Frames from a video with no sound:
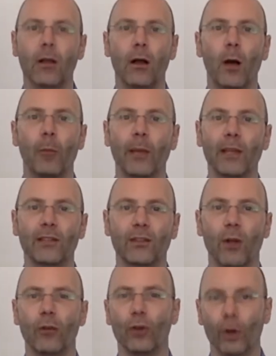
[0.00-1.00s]
are based
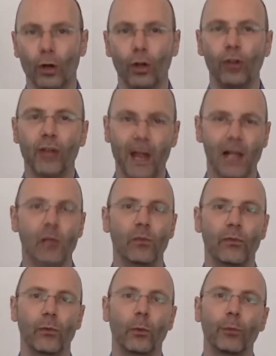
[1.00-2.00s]
on
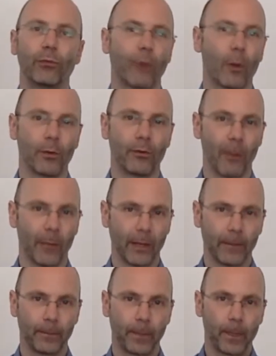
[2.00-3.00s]
unhelpful
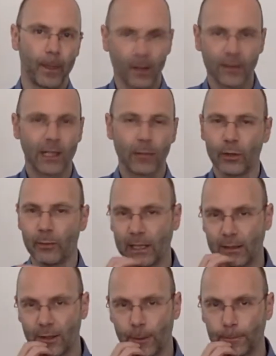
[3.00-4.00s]
programming. I'll tell you what I
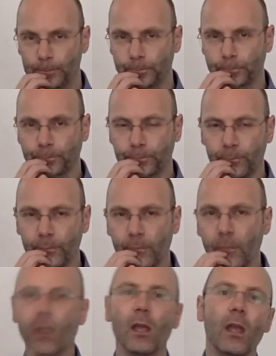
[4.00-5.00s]
mean. So
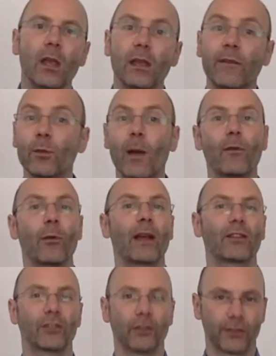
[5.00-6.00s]
if you ever
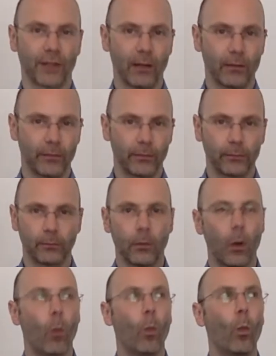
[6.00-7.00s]
ask yourself,
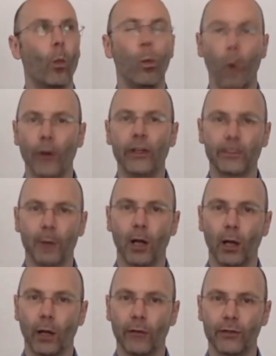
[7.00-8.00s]
why is my
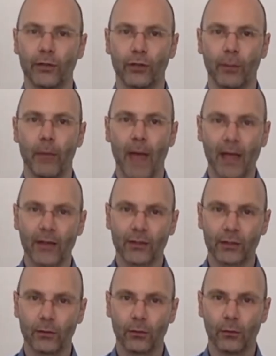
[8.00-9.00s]
life such a
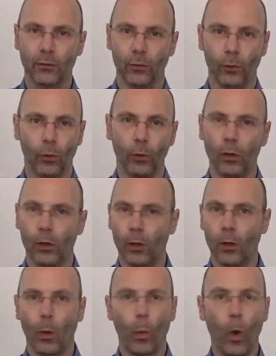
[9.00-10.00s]
mess? Or
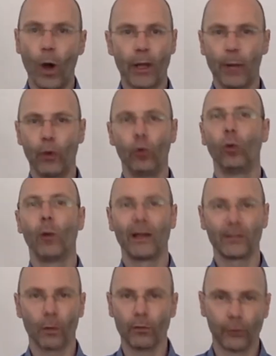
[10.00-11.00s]
why am I
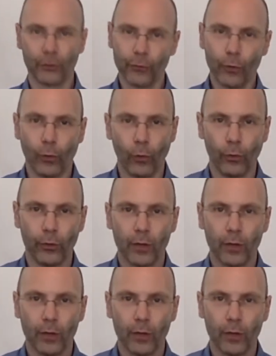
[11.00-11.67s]
always overdrawn?